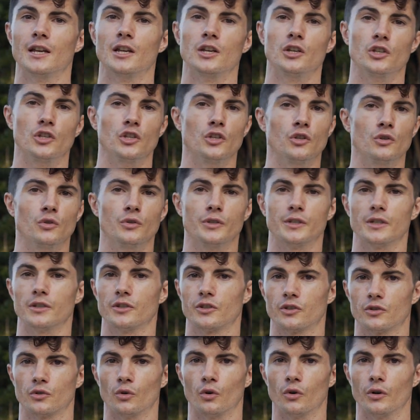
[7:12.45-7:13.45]
news and
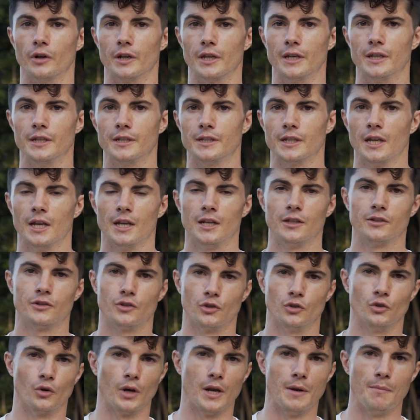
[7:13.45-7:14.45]
stories to
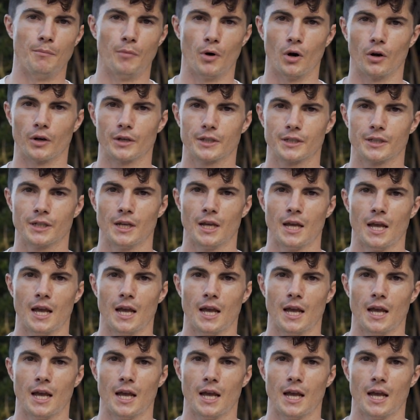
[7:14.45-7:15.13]
your inbox.